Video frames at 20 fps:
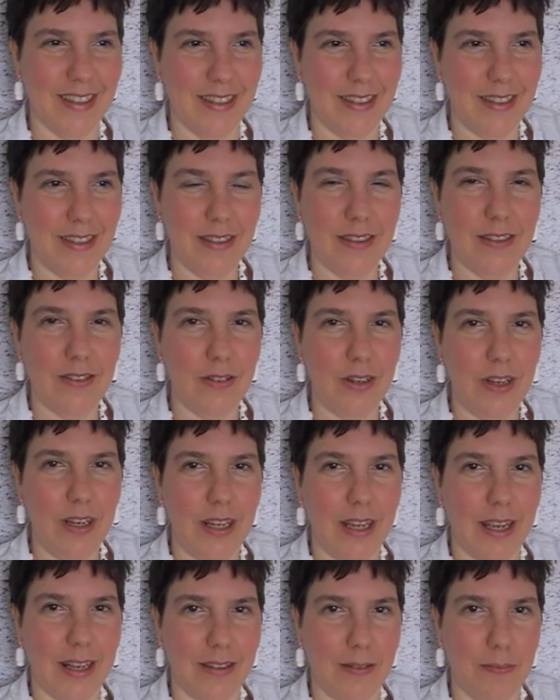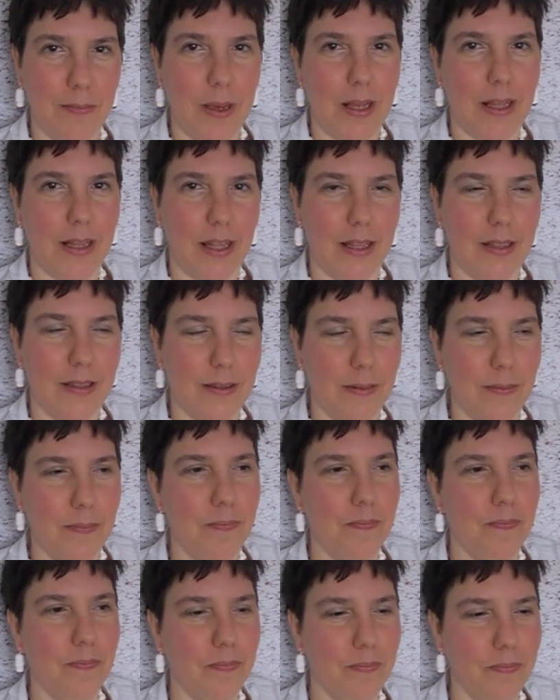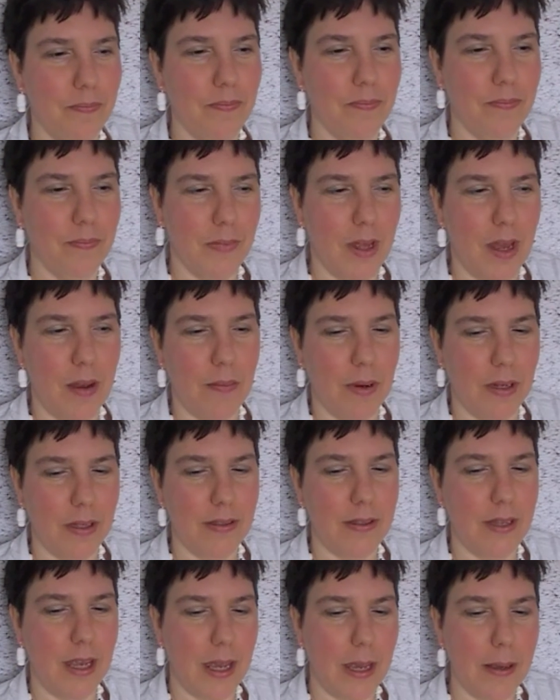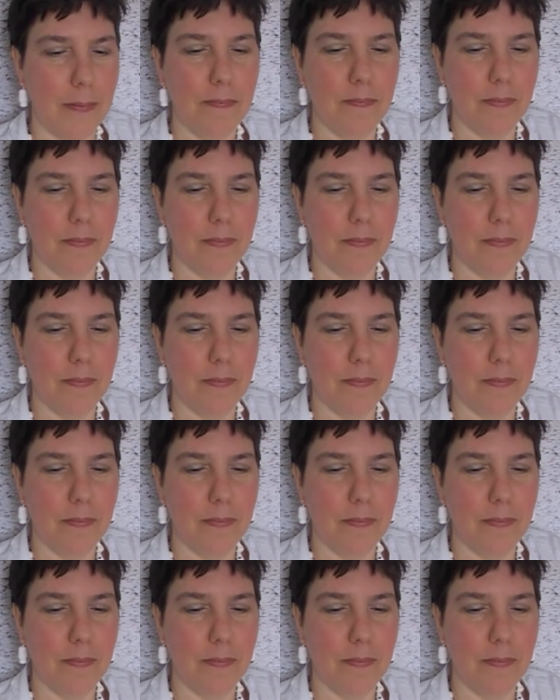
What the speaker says: didn't really expect that, I must say.